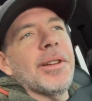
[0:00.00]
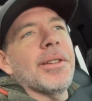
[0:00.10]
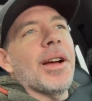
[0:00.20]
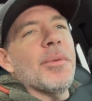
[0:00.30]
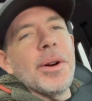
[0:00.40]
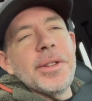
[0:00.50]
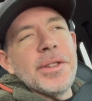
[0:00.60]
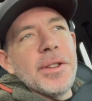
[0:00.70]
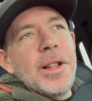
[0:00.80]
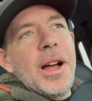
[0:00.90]
I wear this
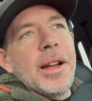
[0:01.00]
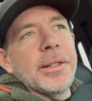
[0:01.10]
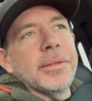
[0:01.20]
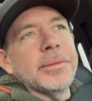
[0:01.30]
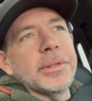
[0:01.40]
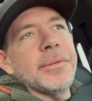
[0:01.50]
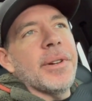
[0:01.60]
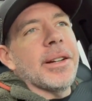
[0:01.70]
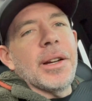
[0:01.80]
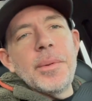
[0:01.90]
a lot. In
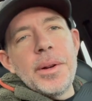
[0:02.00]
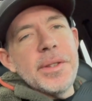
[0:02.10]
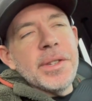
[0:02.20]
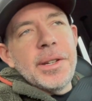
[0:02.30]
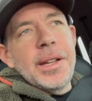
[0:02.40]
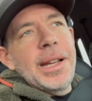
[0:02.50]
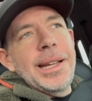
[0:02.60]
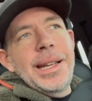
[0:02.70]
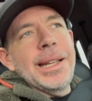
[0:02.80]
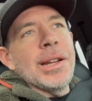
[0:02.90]
fact, I wear this
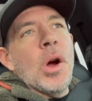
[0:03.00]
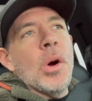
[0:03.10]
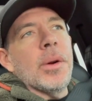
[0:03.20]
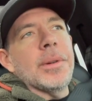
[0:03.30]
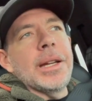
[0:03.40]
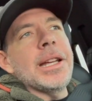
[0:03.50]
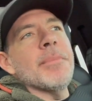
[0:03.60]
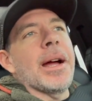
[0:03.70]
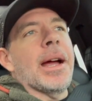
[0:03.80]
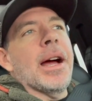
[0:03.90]
in
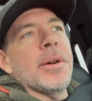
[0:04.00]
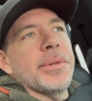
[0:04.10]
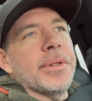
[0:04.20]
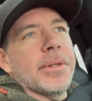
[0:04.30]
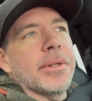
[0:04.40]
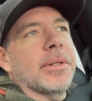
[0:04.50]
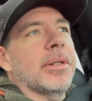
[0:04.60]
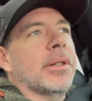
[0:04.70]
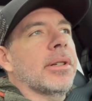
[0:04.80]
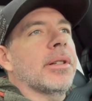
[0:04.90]
my house.
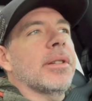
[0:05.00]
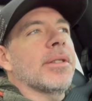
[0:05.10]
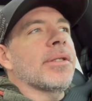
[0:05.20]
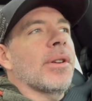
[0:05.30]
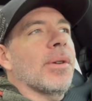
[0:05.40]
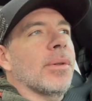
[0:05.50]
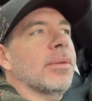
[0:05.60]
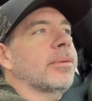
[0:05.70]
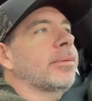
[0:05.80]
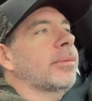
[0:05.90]
So
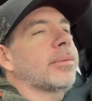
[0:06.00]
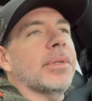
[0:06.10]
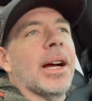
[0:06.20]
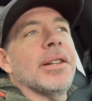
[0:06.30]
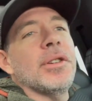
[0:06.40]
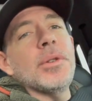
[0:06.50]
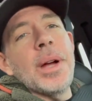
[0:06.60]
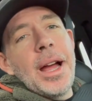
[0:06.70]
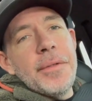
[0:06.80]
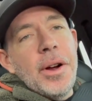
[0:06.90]
I do
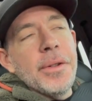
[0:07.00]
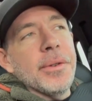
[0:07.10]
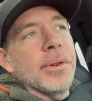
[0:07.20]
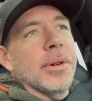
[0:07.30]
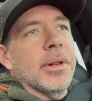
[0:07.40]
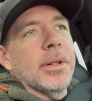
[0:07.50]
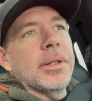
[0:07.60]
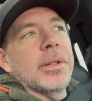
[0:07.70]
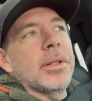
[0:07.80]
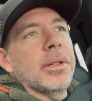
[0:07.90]
have other
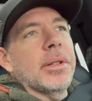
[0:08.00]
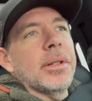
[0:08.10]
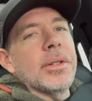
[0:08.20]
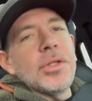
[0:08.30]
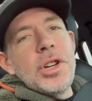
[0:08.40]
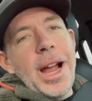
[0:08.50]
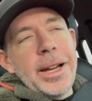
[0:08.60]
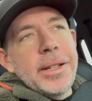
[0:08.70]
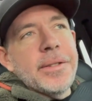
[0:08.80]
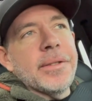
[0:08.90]

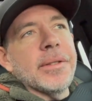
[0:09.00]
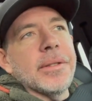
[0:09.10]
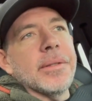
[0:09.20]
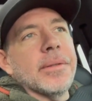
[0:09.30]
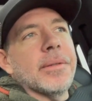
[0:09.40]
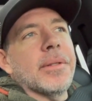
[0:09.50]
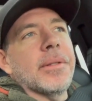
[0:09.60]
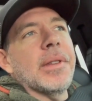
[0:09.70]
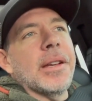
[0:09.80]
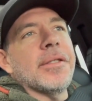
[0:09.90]
jackets
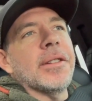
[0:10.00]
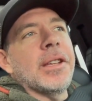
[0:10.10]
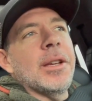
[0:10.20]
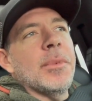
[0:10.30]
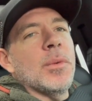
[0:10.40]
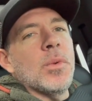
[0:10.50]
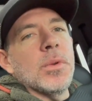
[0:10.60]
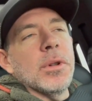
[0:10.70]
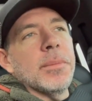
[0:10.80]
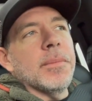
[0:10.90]
and things that keep me
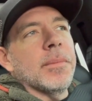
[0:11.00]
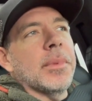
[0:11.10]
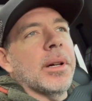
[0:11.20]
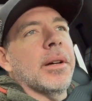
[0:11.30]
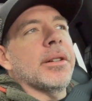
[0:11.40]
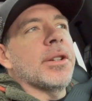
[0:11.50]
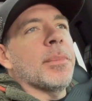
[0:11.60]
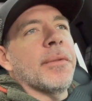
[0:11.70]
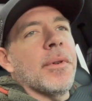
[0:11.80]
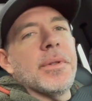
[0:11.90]
warm. I just
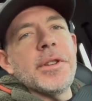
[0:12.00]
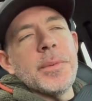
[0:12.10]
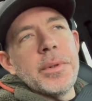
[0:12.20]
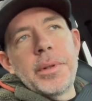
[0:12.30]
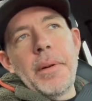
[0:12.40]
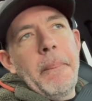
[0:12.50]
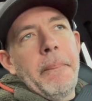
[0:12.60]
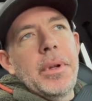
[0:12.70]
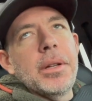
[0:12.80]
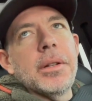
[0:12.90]
prefer this one.
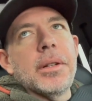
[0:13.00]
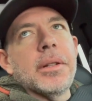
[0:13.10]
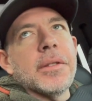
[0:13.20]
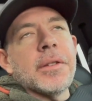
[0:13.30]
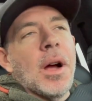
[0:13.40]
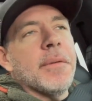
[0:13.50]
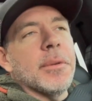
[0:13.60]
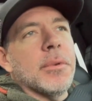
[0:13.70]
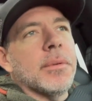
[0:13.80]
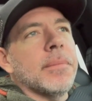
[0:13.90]
It's comfortable.